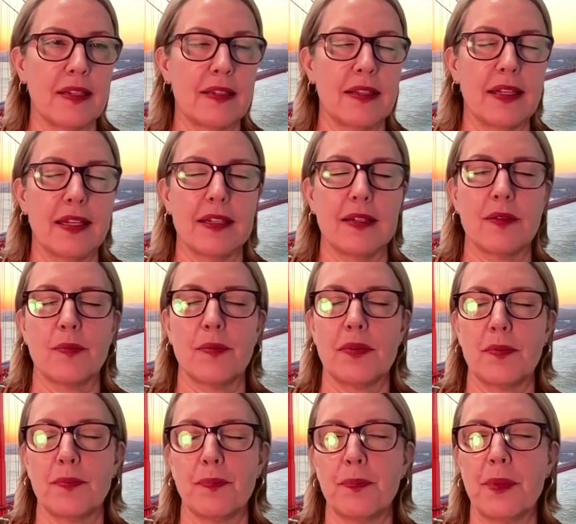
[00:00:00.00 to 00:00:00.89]
like
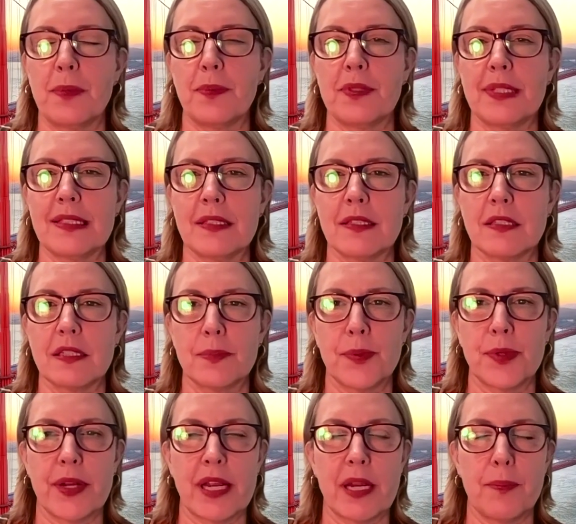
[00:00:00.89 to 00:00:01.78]
when people listen to
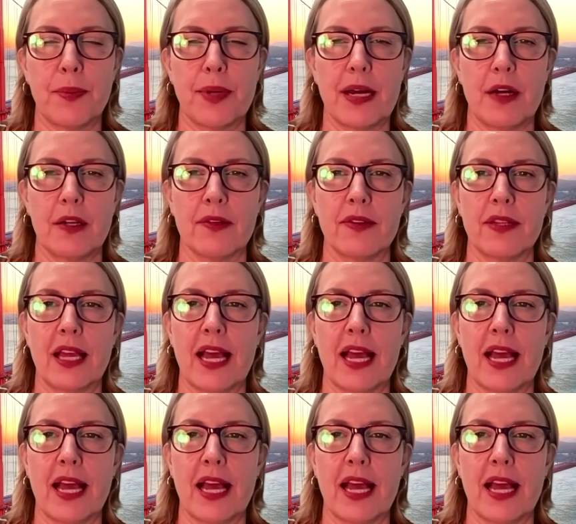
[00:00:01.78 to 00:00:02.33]
Brene Brown